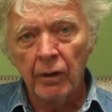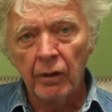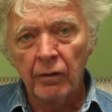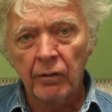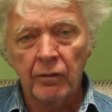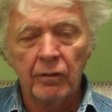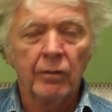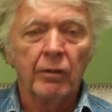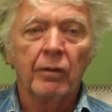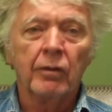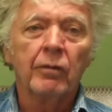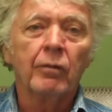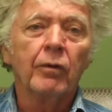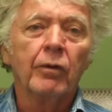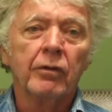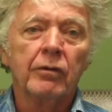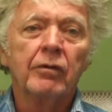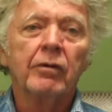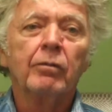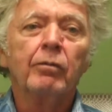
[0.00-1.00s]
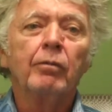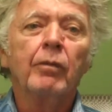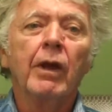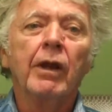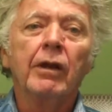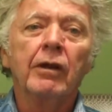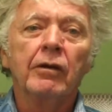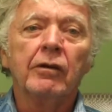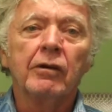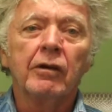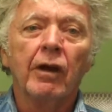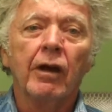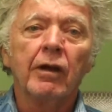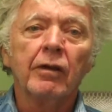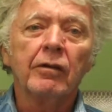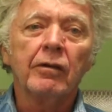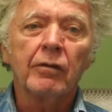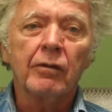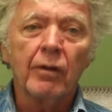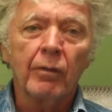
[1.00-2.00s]
so which many
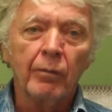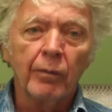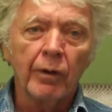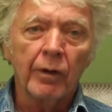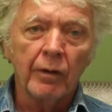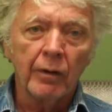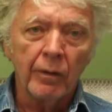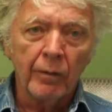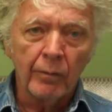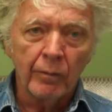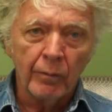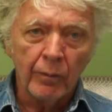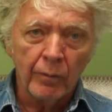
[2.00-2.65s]
shots compared to